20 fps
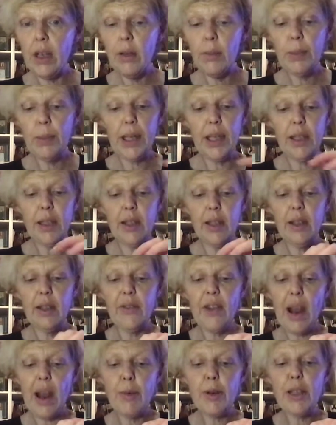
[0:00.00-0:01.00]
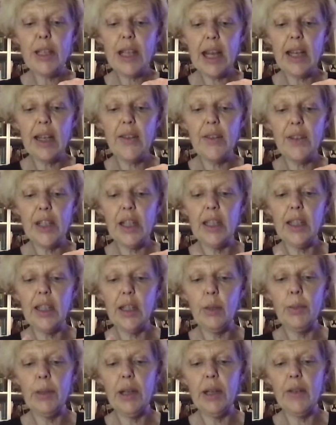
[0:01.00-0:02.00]
But fabric tack gives you a
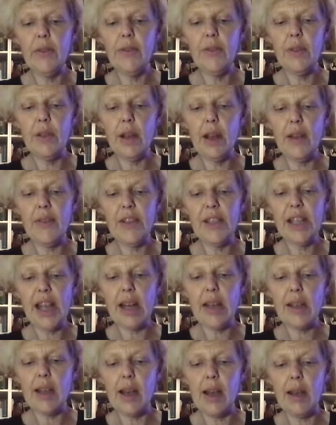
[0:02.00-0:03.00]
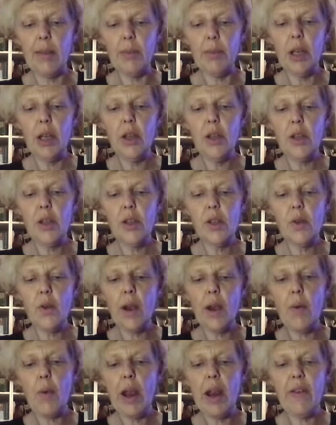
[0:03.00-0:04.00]
little bit of set time. So
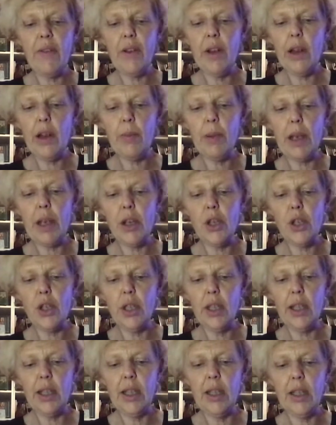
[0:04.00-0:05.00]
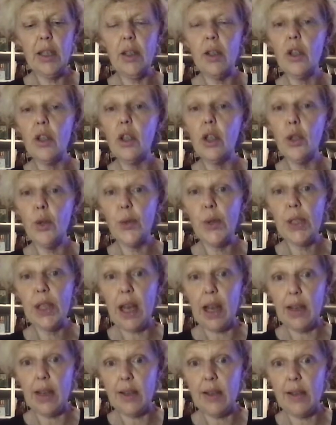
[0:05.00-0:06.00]
I wait very patiently till the glue
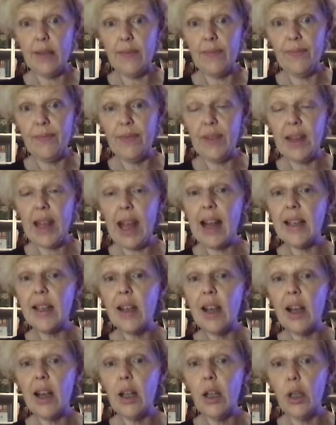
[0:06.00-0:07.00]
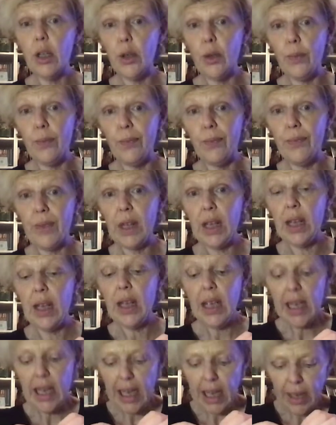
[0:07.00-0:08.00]
sets. That's a clue.
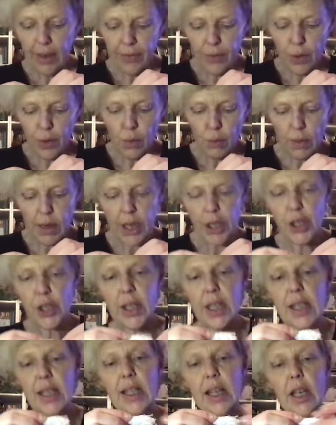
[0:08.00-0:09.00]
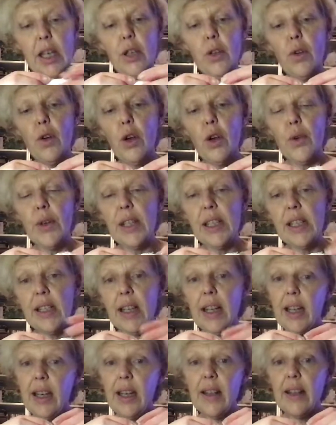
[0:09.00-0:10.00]
If you rush this and you go to
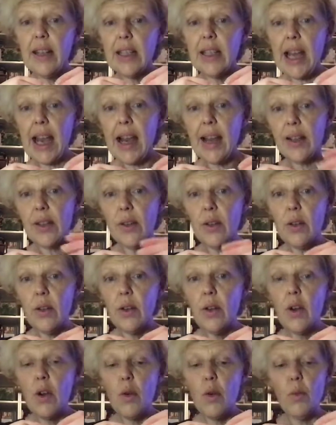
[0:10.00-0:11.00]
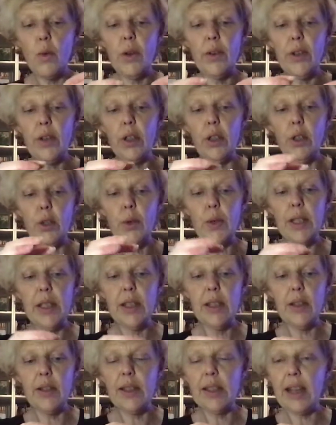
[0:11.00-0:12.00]
stick it in the tassel while the glue is
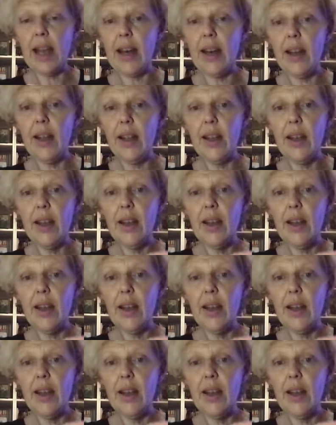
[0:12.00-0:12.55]
still setting,